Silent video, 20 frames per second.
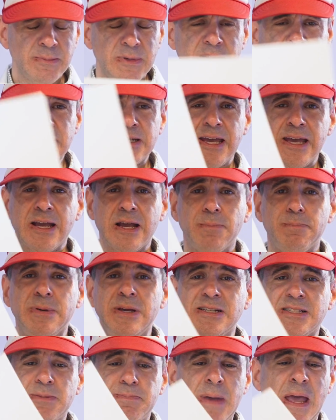going to take a
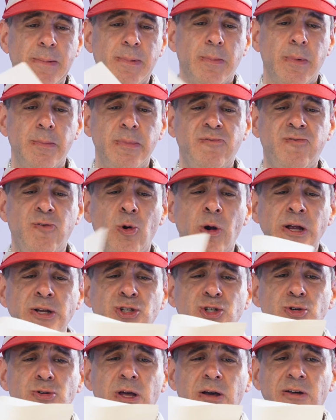piece of paper, but before I
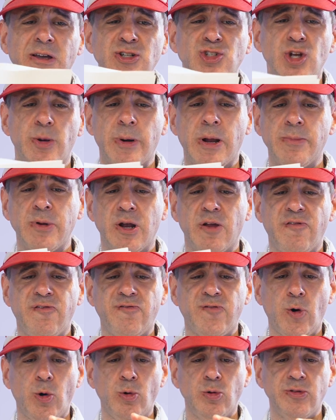do that, ladies and gentlemen, I'm going to
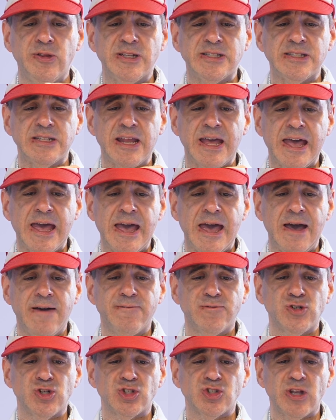fold this in half,
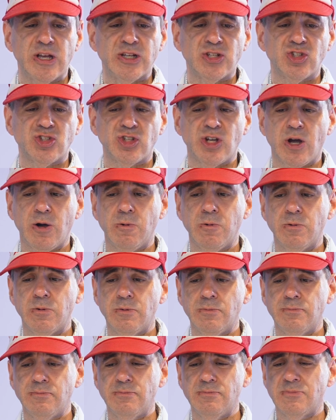just like so.
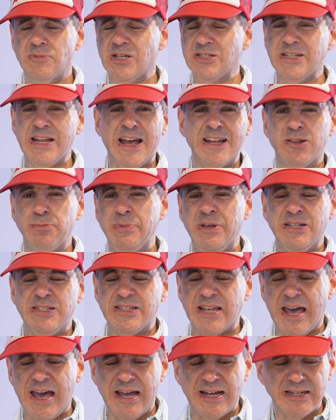It doesn't have to be
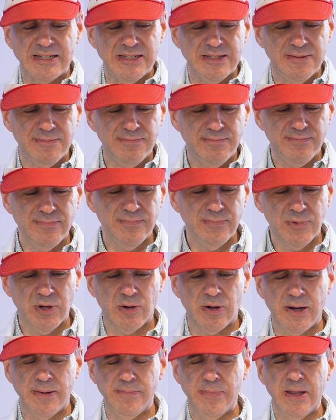exact. All
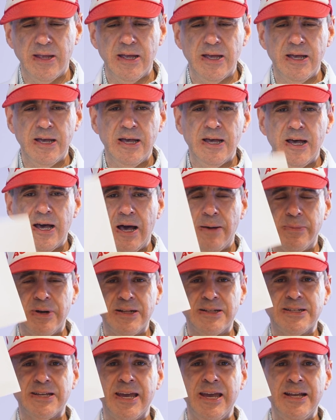right. I'm going
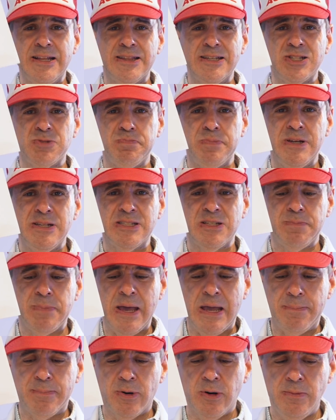to take this piece of
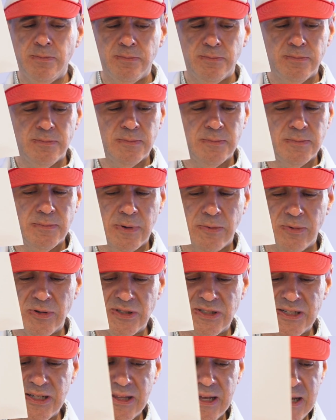paper, everyone
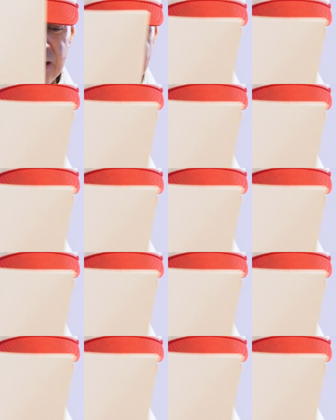see that?